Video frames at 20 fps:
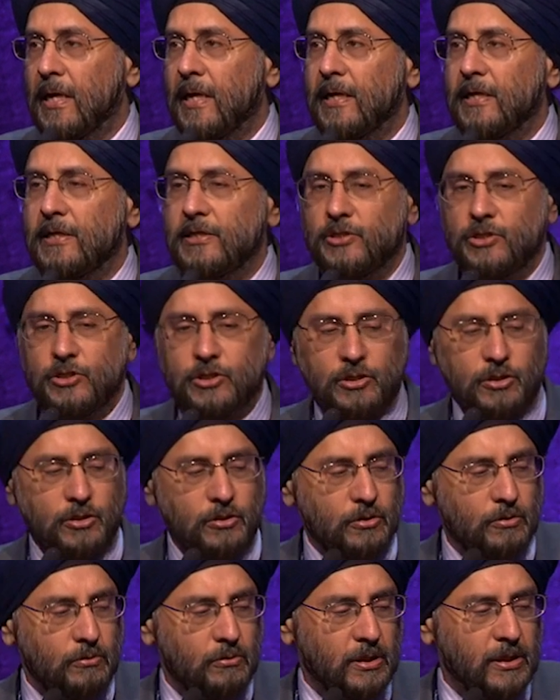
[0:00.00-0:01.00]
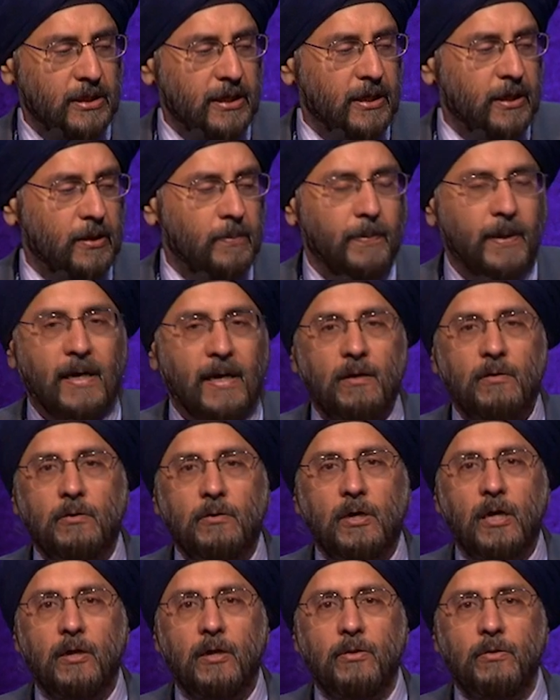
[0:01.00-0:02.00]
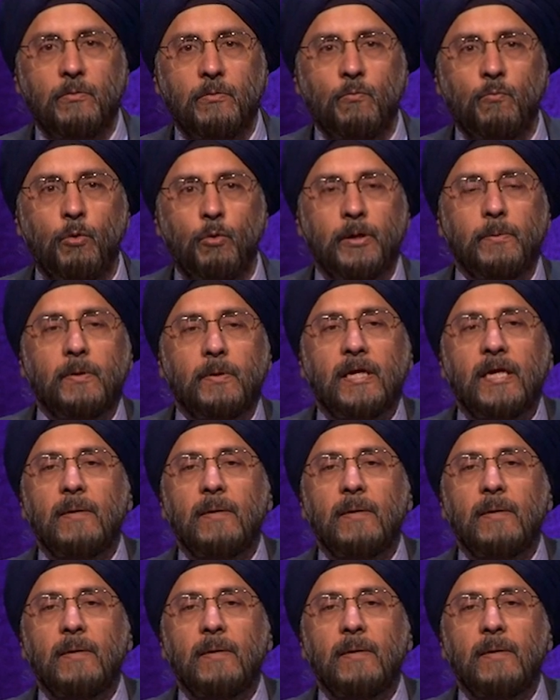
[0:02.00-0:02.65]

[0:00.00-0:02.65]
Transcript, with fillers: is to think about what